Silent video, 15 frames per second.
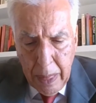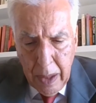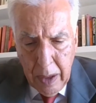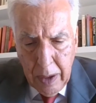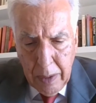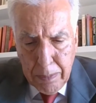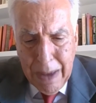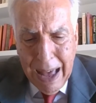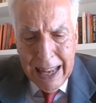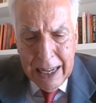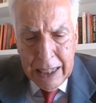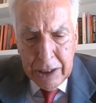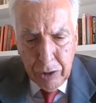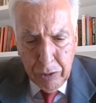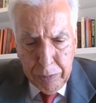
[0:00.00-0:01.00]

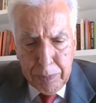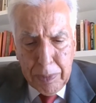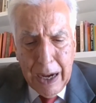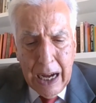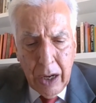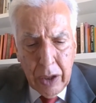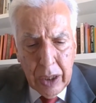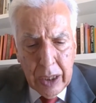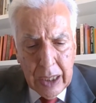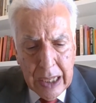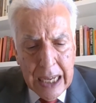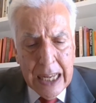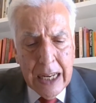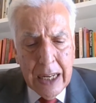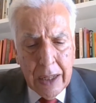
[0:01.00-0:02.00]
balance of power
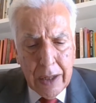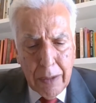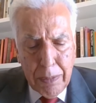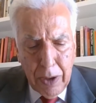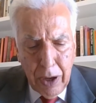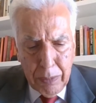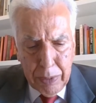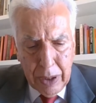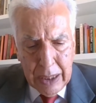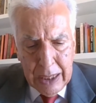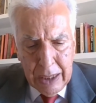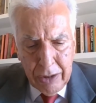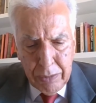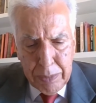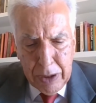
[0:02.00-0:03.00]
in the
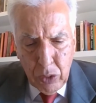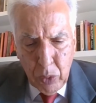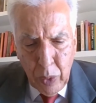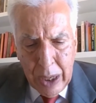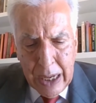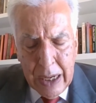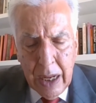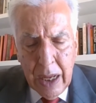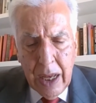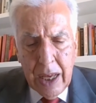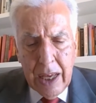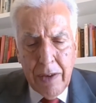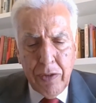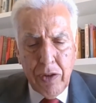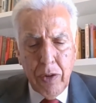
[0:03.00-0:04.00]
Peloponnese between,
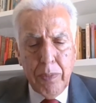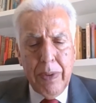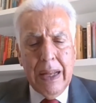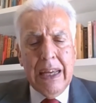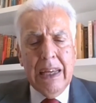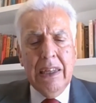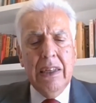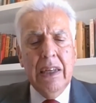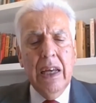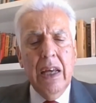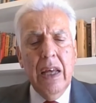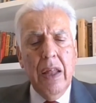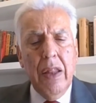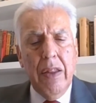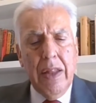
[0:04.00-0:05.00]
if you please,
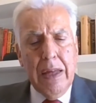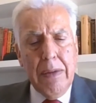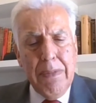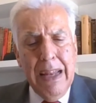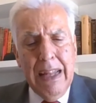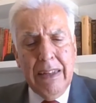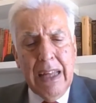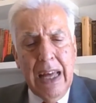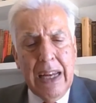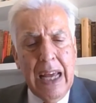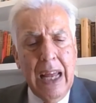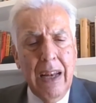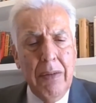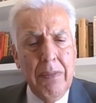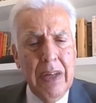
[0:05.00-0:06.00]
the military
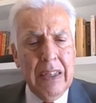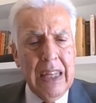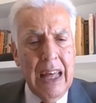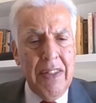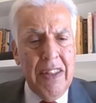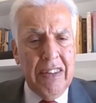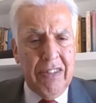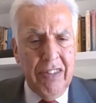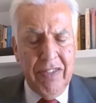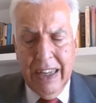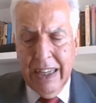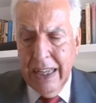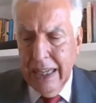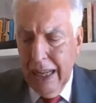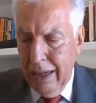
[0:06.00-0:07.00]
element and the
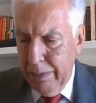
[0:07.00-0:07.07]
civilian element.